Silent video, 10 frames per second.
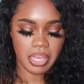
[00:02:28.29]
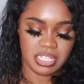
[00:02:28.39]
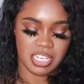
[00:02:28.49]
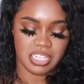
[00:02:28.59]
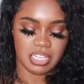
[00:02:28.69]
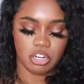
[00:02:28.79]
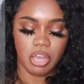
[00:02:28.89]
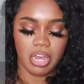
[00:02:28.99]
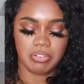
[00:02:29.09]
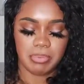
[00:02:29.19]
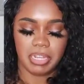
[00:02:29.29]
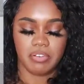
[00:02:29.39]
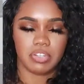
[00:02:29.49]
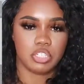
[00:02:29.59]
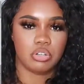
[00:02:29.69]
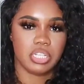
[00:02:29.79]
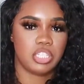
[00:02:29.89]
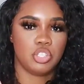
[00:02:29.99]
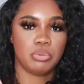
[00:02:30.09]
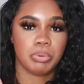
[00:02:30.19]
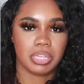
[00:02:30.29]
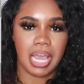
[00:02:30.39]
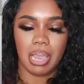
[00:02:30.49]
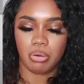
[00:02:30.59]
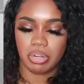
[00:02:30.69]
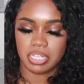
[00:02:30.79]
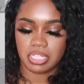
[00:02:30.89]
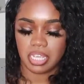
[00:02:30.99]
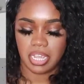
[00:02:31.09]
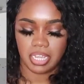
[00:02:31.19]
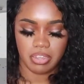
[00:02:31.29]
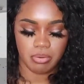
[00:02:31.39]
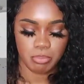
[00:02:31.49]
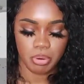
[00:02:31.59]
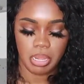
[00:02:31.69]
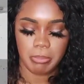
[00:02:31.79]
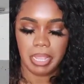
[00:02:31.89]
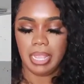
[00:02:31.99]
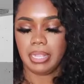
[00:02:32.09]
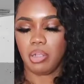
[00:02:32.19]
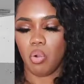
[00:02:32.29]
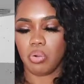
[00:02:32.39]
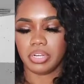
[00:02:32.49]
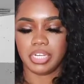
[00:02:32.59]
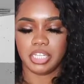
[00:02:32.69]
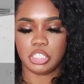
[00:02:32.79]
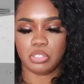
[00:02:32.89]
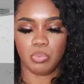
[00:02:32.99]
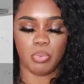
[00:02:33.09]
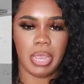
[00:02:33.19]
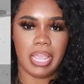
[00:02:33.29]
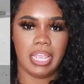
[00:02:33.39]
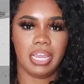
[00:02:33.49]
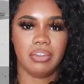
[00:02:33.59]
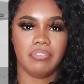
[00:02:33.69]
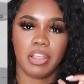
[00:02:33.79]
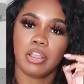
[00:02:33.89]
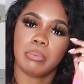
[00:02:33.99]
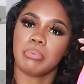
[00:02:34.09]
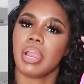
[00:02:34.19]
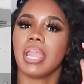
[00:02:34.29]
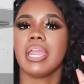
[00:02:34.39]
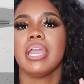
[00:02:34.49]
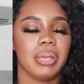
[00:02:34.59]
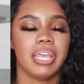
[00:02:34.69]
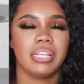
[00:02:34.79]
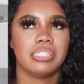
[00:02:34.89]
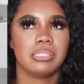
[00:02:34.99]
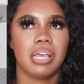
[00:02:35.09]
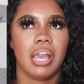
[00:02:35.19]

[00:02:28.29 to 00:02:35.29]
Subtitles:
It's a little out of my comfort zone. It's super loud. It's like bright pink, orange, white, very bright, but it's